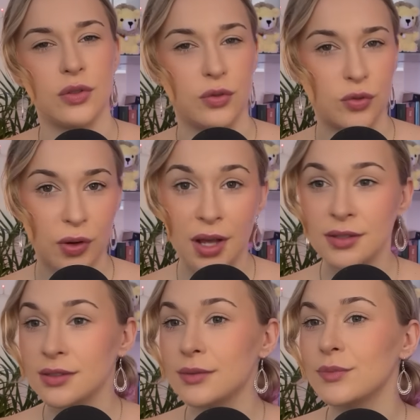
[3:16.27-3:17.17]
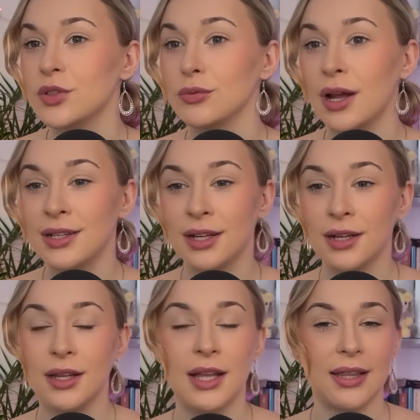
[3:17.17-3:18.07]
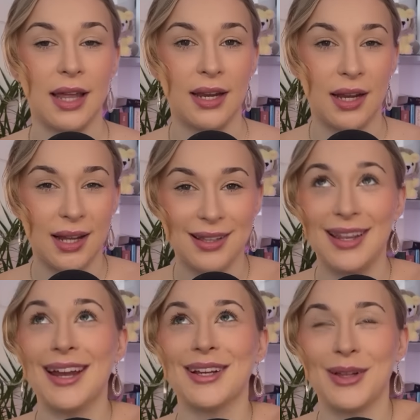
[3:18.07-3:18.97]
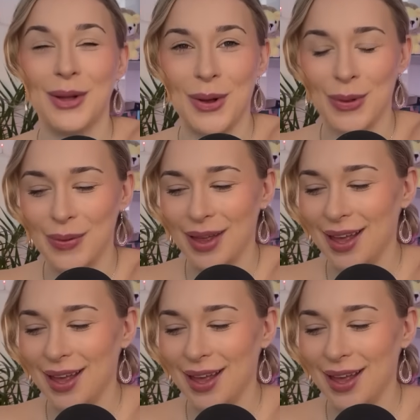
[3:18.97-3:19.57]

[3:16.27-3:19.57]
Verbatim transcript: So trust, surrender, let it let it go.